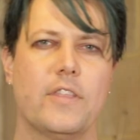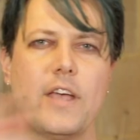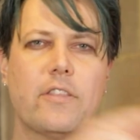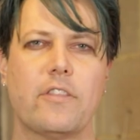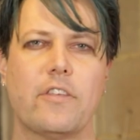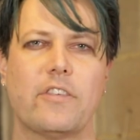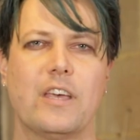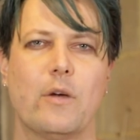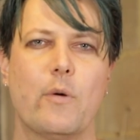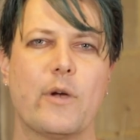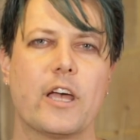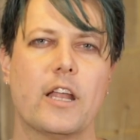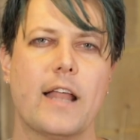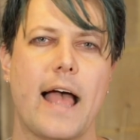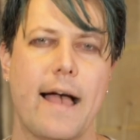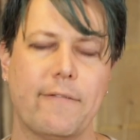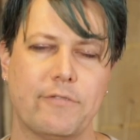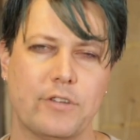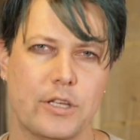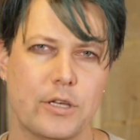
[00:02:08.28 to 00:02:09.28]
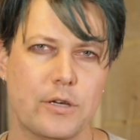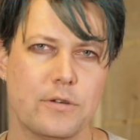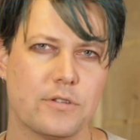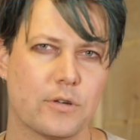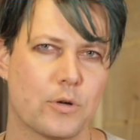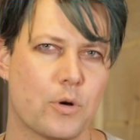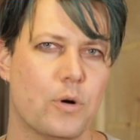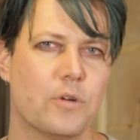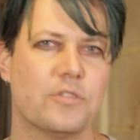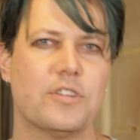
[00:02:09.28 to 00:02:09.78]
The other thing we're going to have to use,
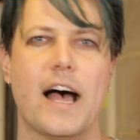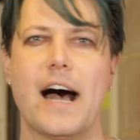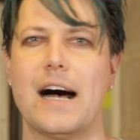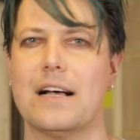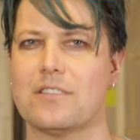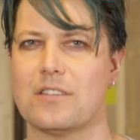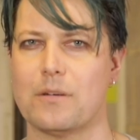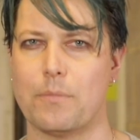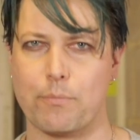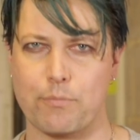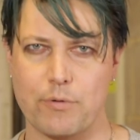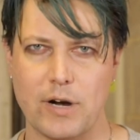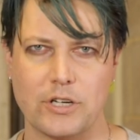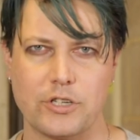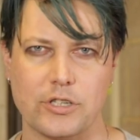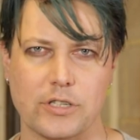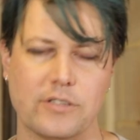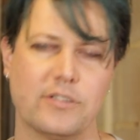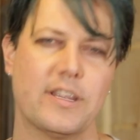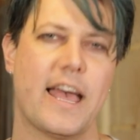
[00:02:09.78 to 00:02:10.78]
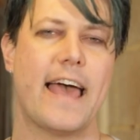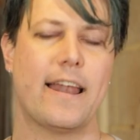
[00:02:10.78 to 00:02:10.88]
of course, are some brushes.